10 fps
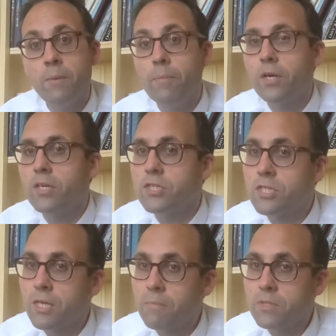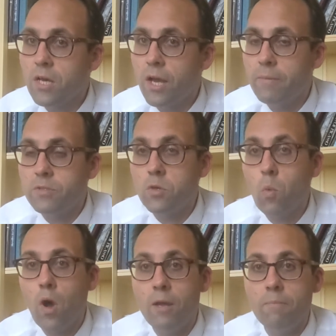because sometimes the
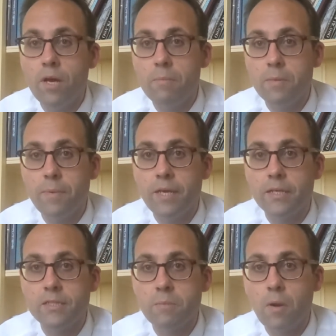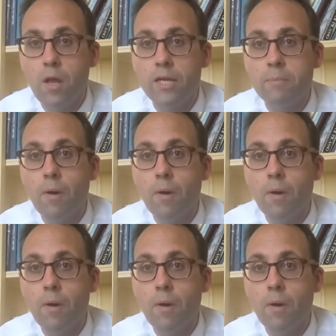wine might be being supplied